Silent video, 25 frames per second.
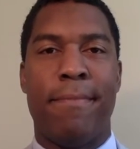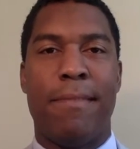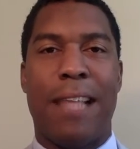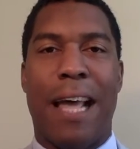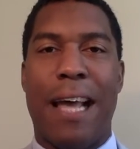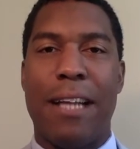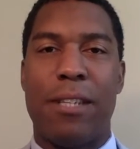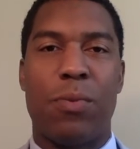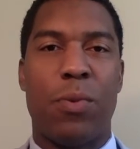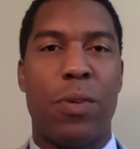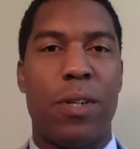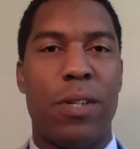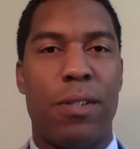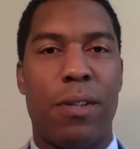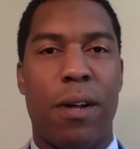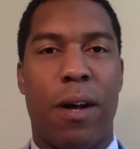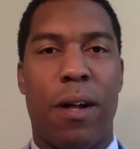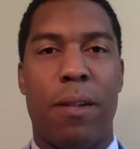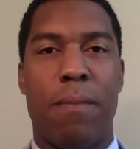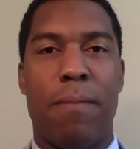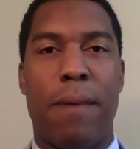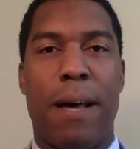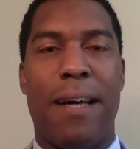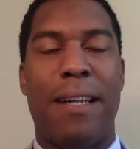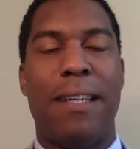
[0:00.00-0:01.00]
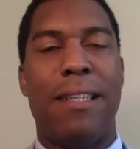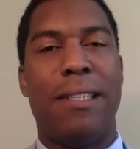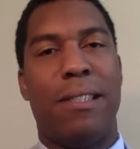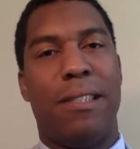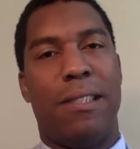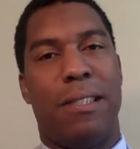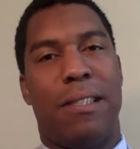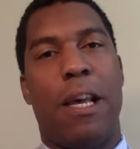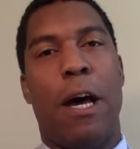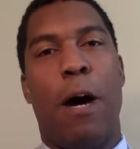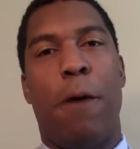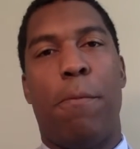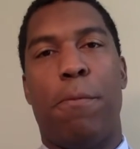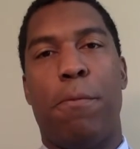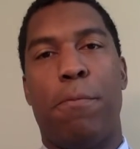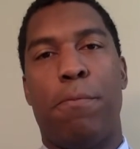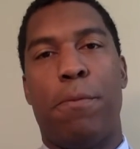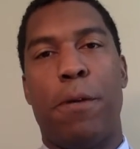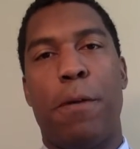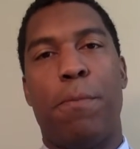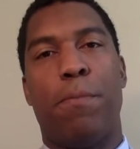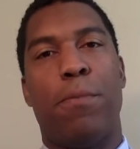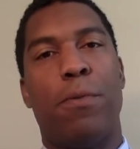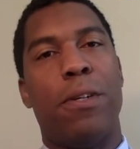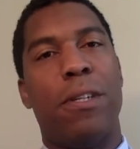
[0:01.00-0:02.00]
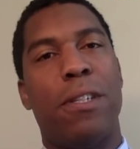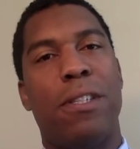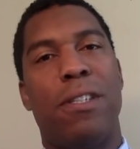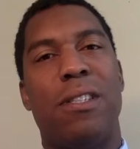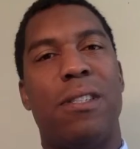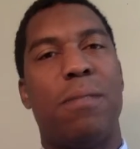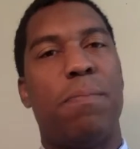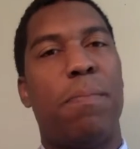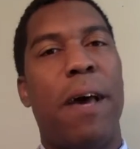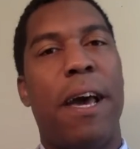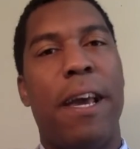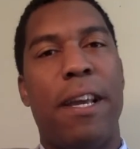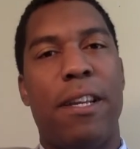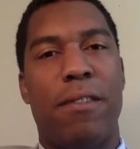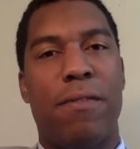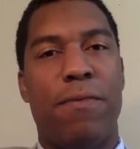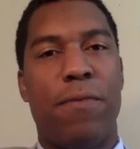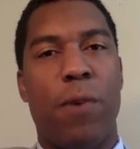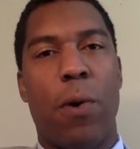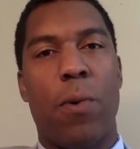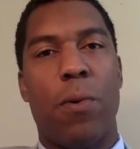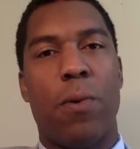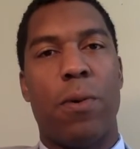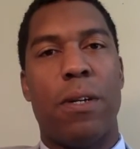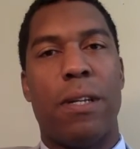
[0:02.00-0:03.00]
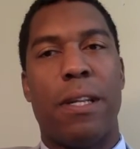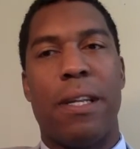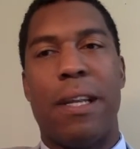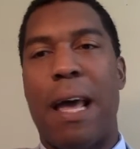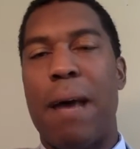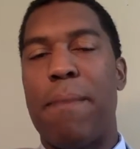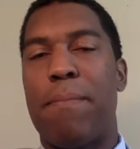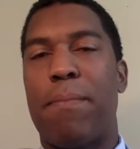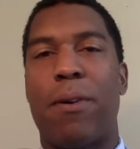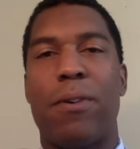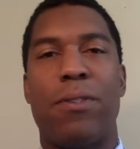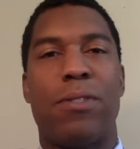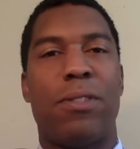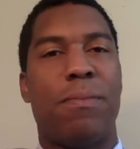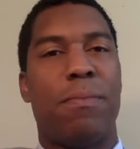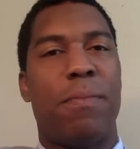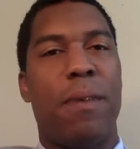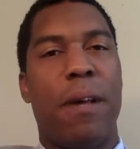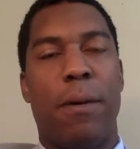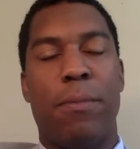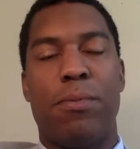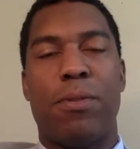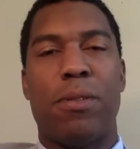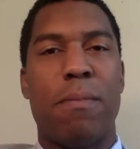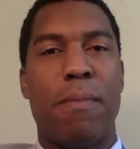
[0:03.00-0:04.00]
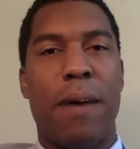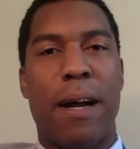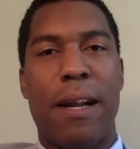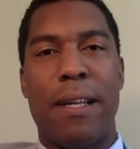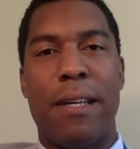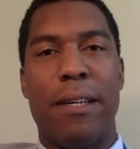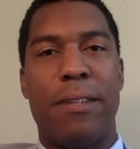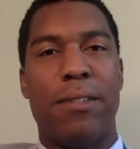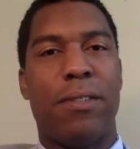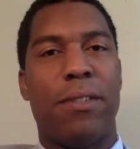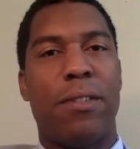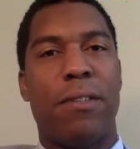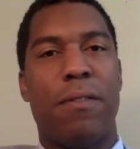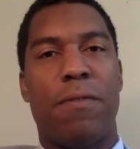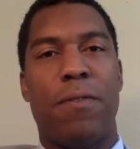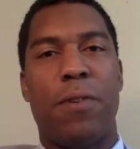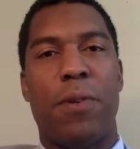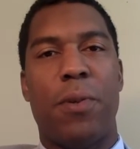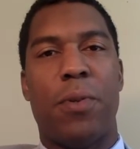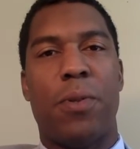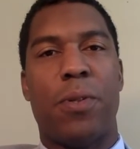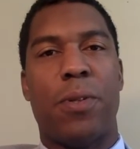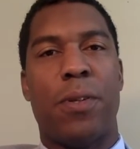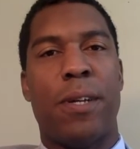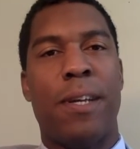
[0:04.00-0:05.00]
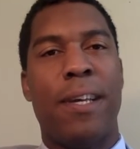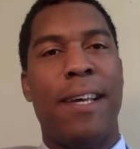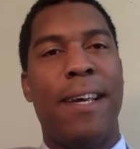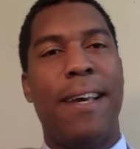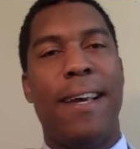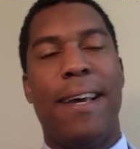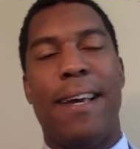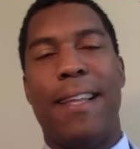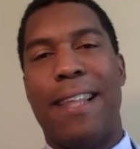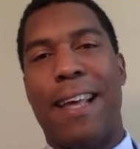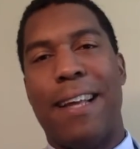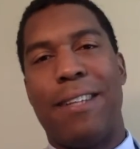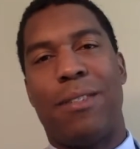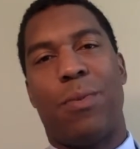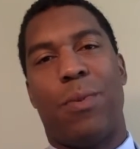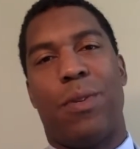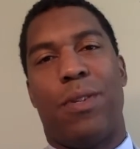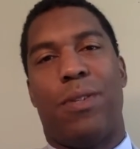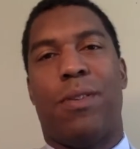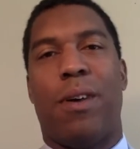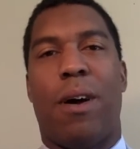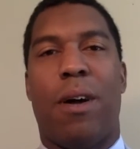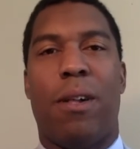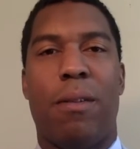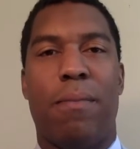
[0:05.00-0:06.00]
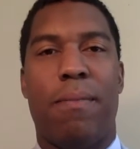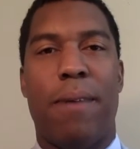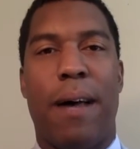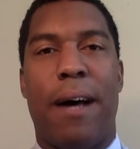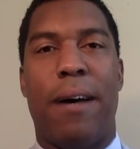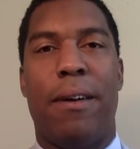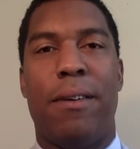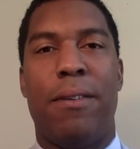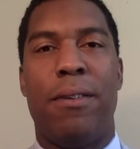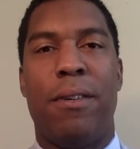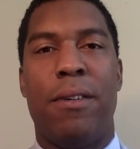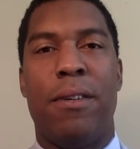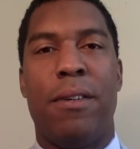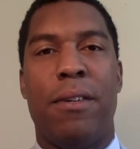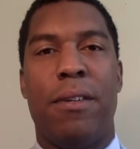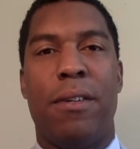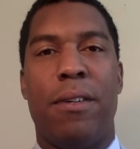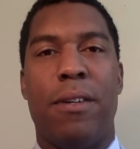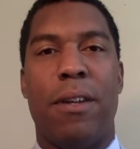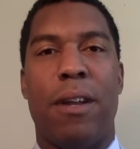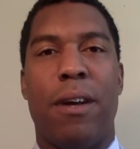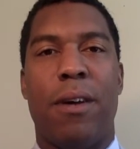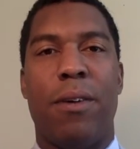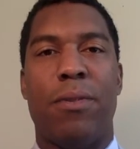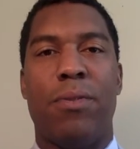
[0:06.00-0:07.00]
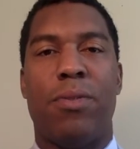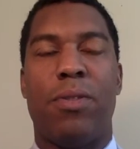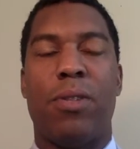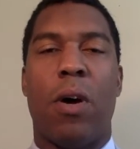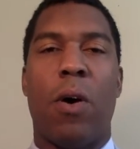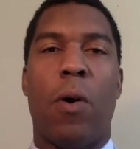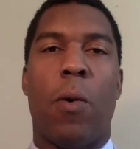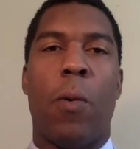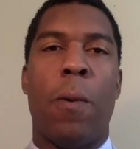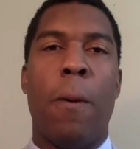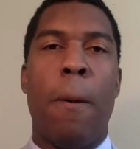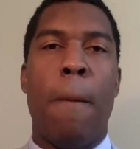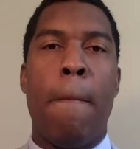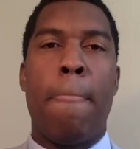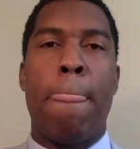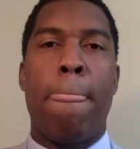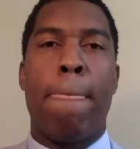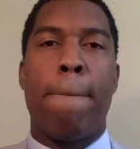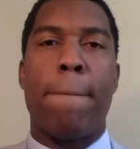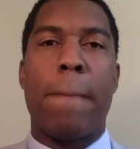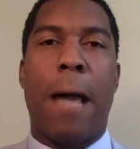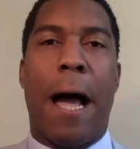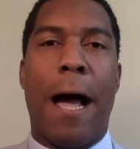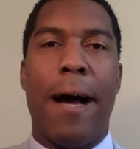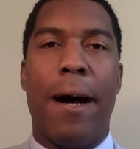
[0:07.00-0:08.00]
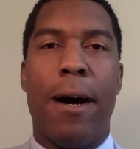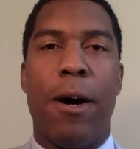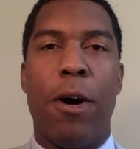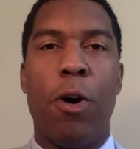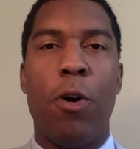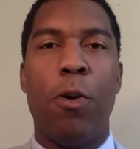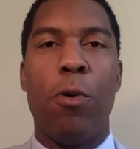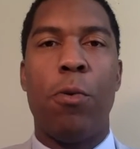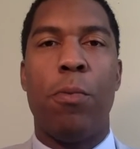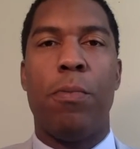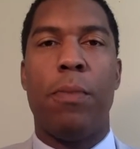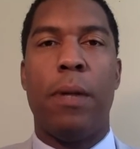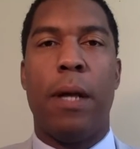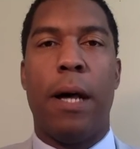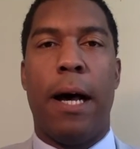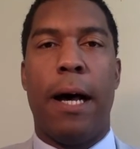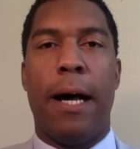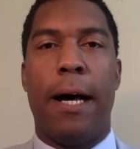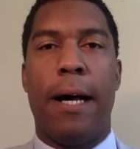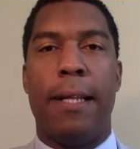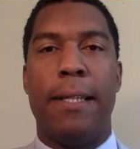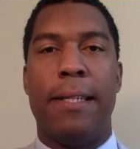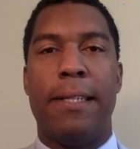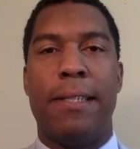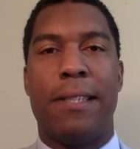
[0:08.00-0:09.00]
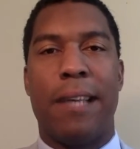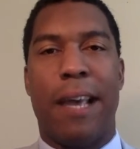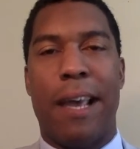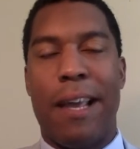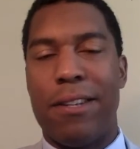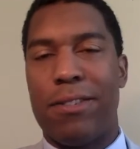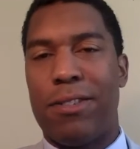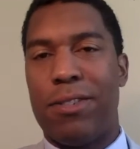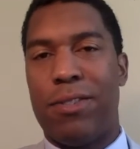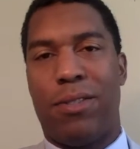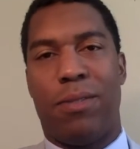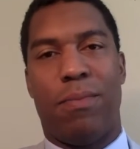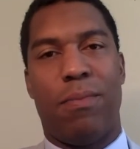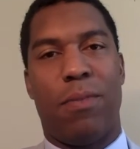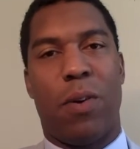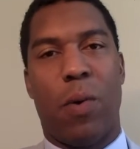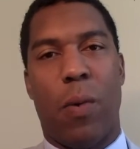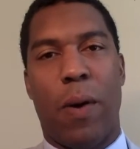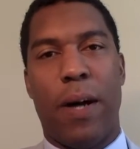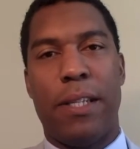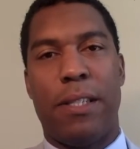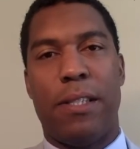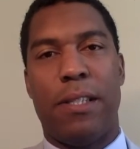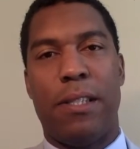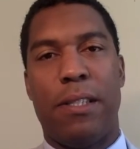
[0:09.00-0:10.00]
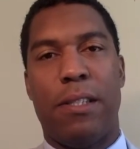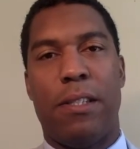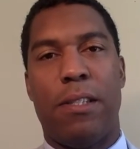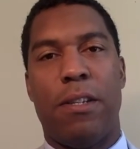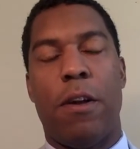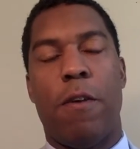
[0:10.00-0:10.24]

That's what it's all about, is just helping people, and it just pays forward. And then that person helps somebody else in the future, and that's what it's all about. You know, so I hope this answers some questions.